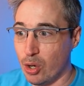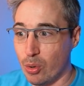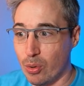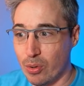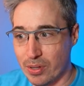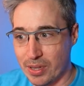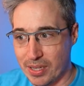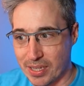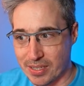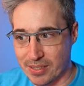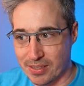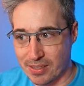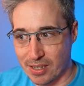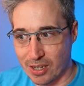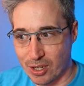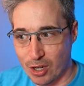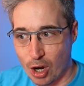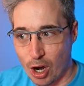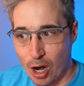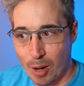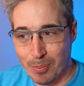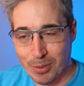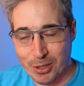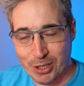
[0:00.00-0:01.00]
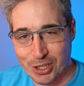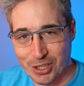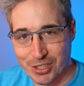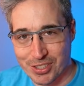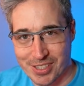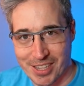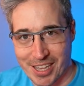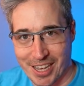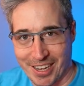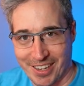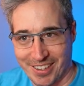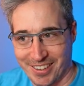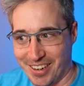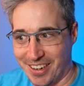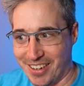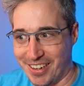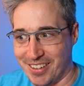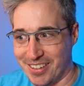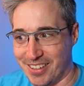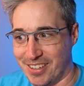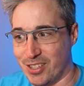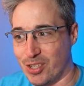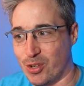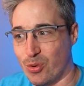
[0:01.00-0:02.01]
Well, this accomplishes that, and
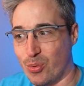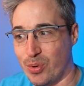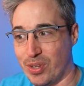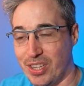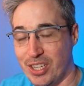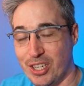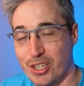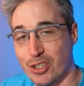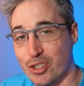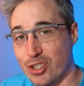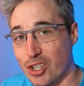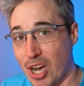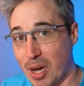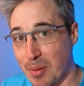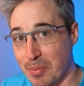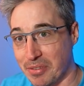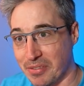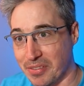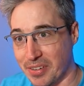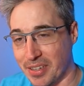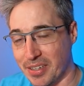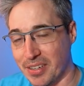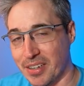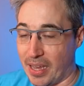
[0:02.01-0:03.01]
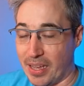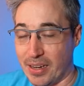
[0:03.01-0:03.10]
it does a really good job of it.